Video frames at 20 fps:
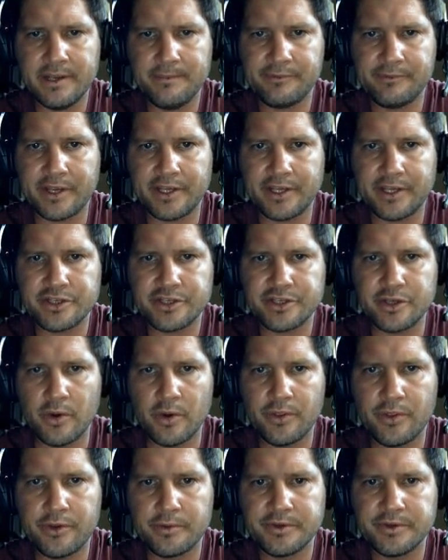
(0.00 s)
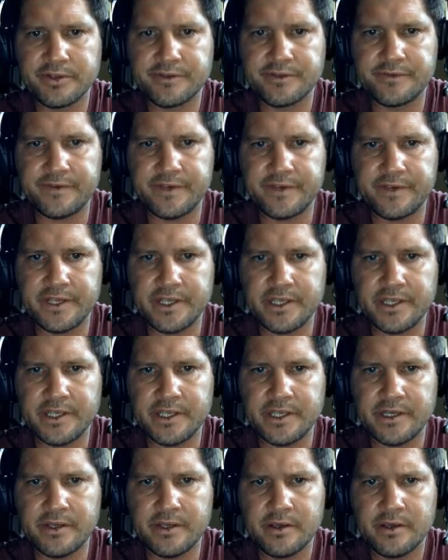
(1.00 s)
So I can just go through his
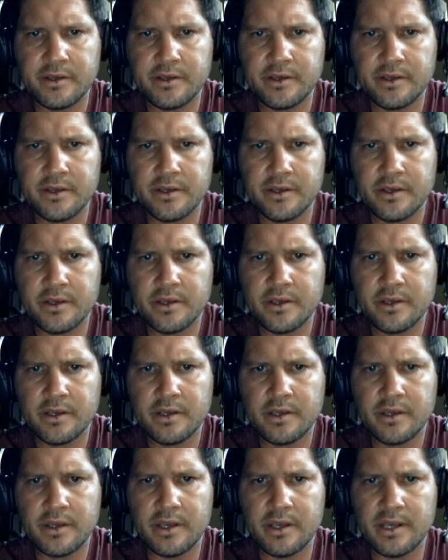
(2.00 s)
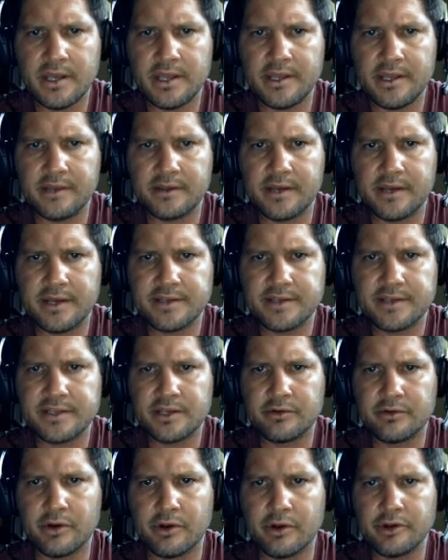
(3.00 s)
feed and kind of see
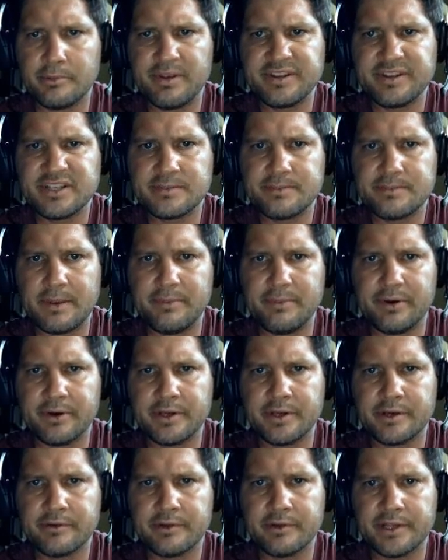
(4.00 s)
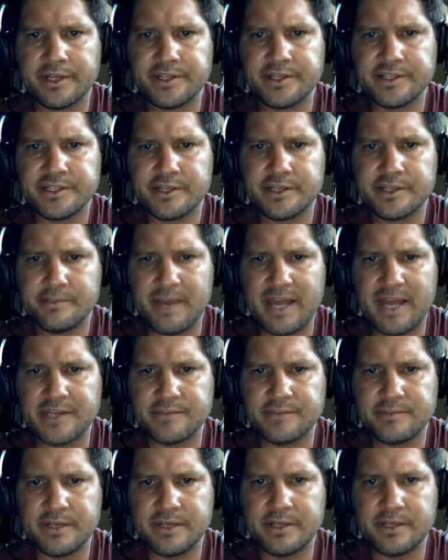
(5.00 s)
grow your business by building your relationship
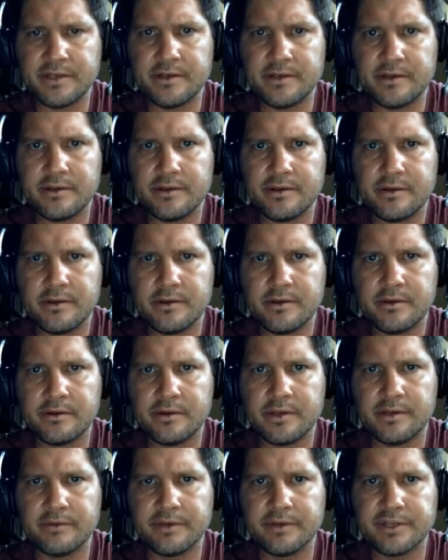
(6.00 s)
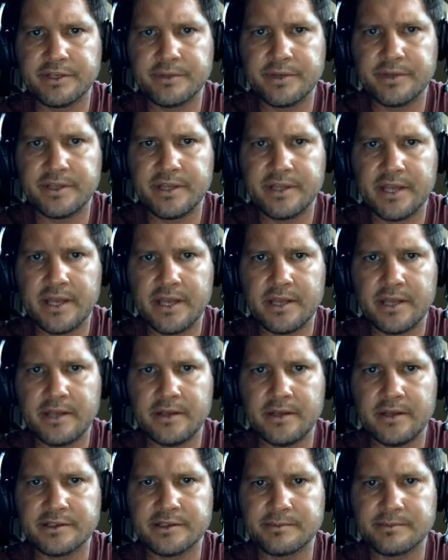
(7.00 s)
management. Did he retweet that?
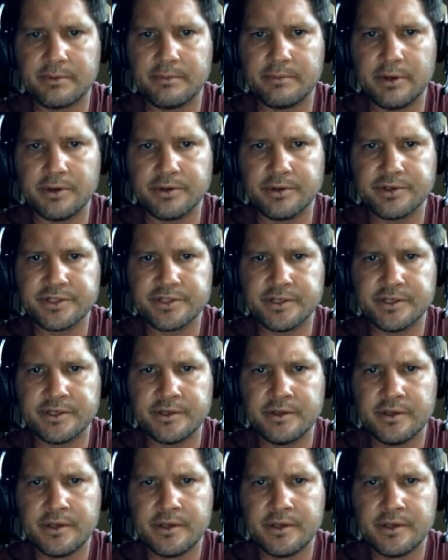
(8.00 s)
No, it's a promotion.